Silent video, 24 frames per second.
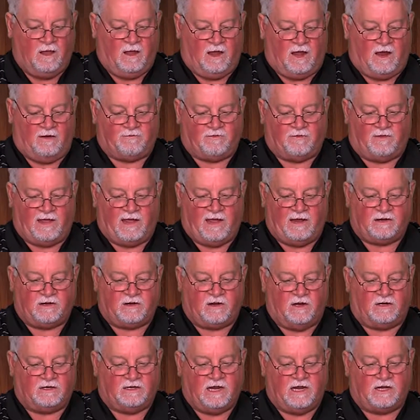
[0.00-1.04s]
After that,
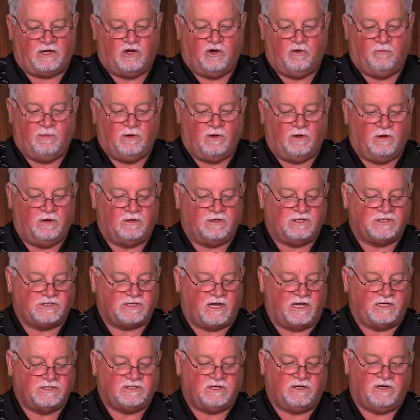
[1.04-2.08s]
contact U-Build-It to
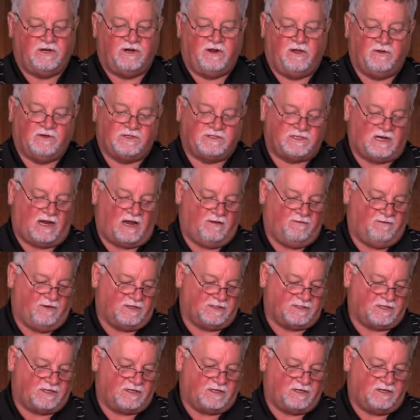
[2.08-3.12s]
schedule another site
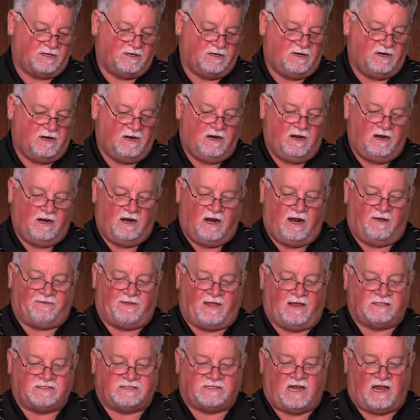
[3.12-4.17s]
visit. At
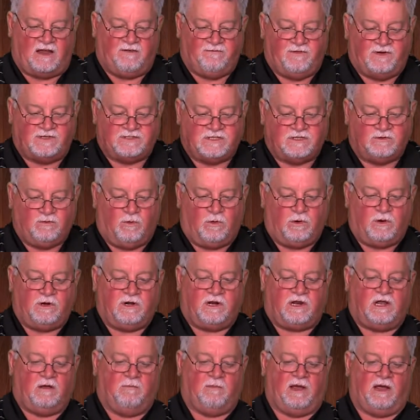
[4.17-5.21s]
that site visit, we're going
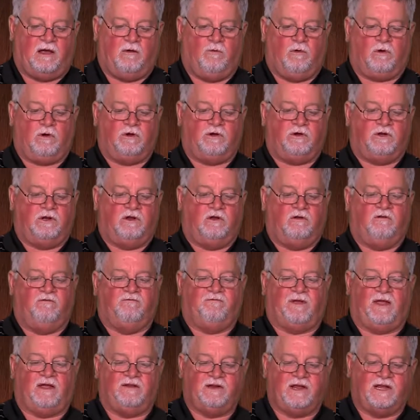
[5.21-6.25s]
to come out, we're going to do
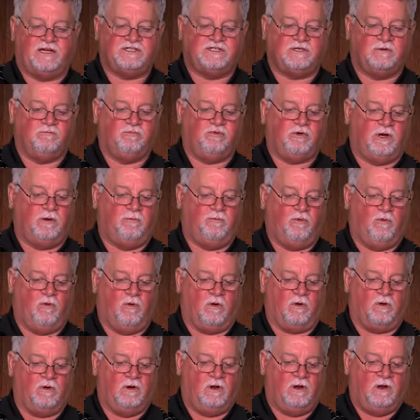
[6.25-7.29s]
foundation
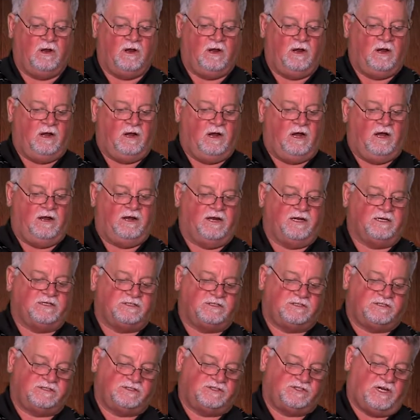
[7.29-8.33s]
pre-pour, and
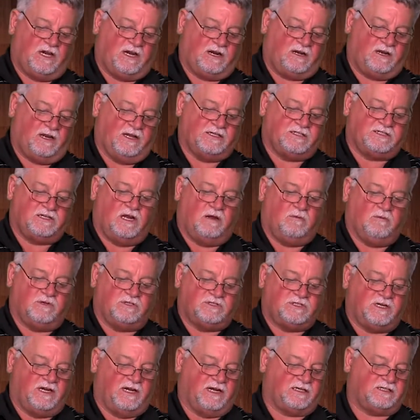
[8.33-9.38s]
it's checklist number
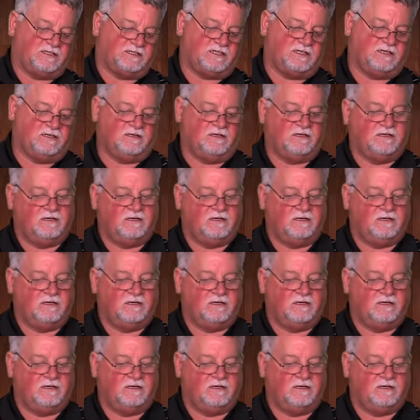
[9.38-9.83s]
6.